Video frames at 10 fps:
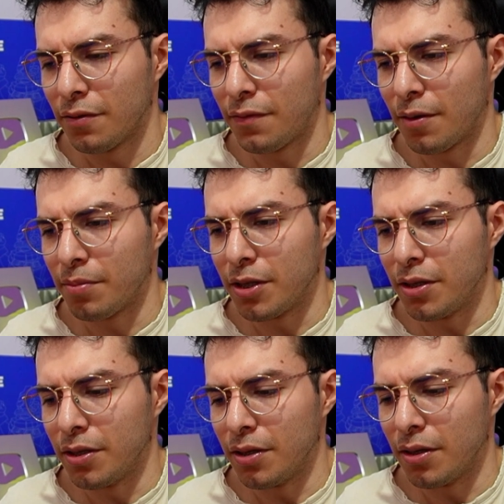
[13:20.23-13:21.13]
from
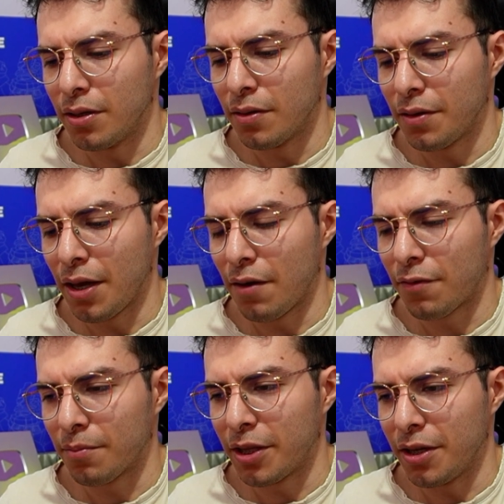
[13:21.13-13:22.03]
the
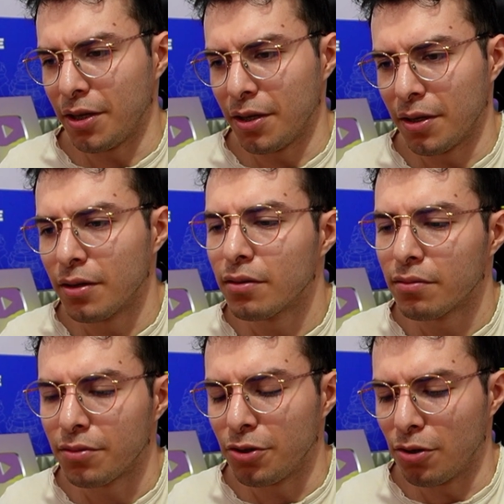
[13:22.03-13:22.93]

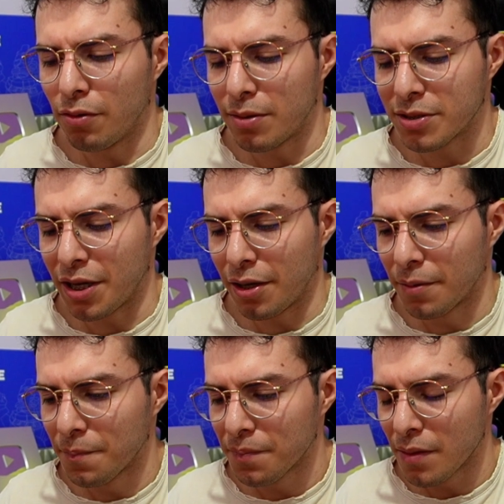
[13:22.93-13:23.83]
you know what I'm saying.
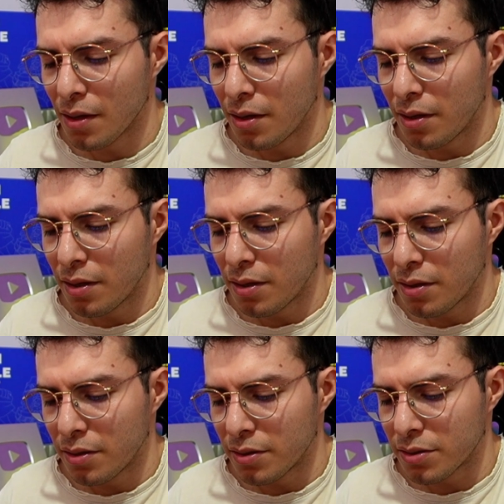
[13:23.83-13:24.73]

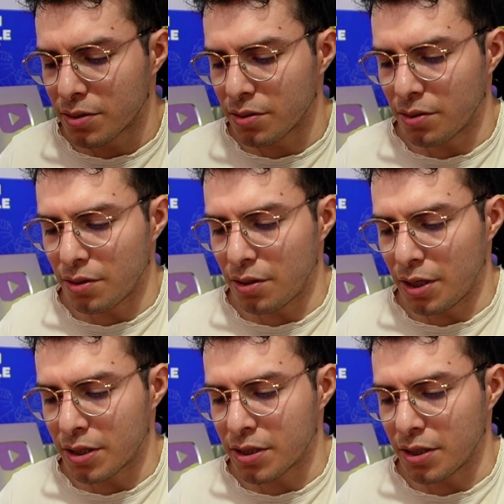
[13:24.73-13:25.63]
So
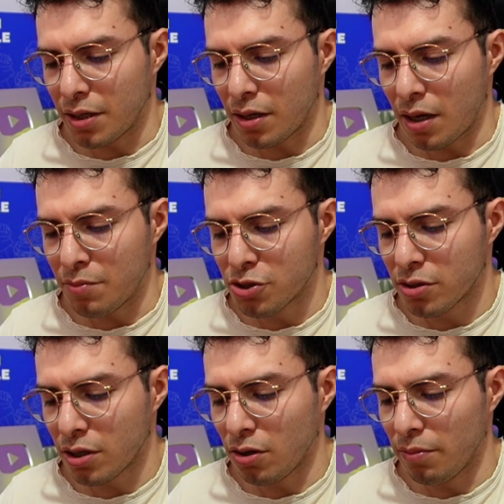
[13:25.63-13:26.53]
let's see. I'm just
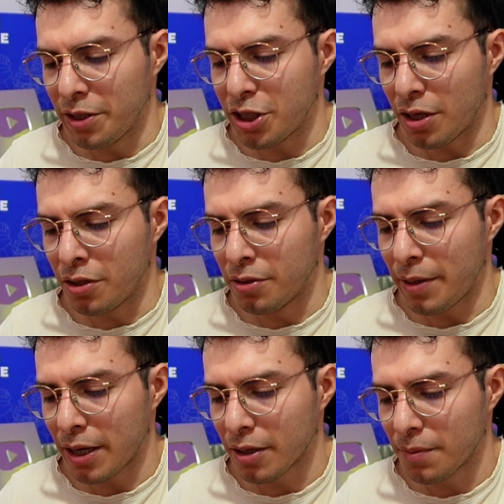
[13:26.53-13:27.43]
gonna Goblin Giant in the
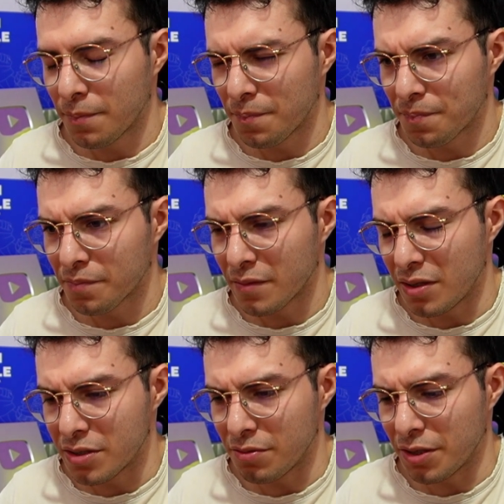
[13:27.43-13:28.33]
back.
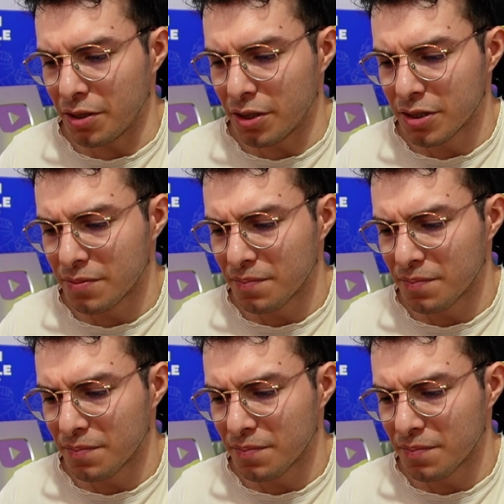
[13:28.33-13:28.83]
Let's see what he does.